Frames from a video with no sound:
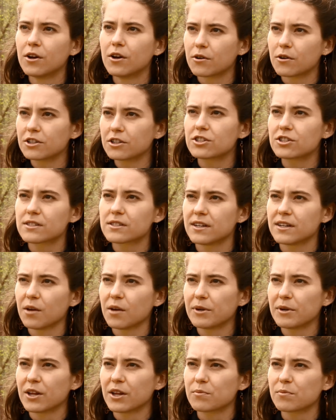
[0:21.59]
or interested in
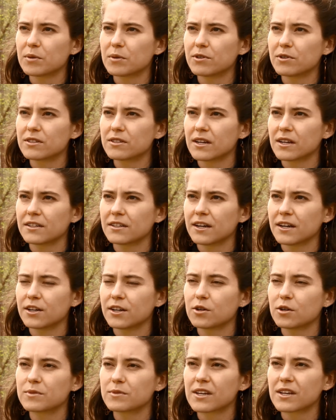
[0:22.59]
helping other people design tiny
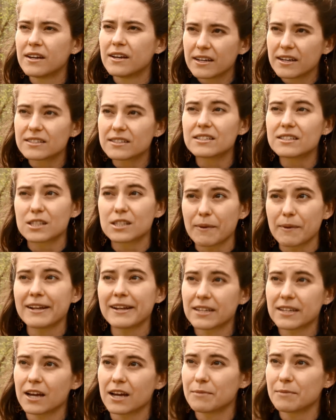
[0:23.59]
homes is to
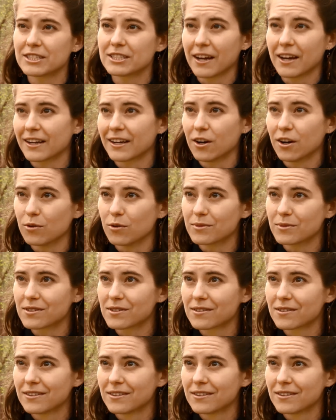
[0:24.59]
spend time in tiny homes.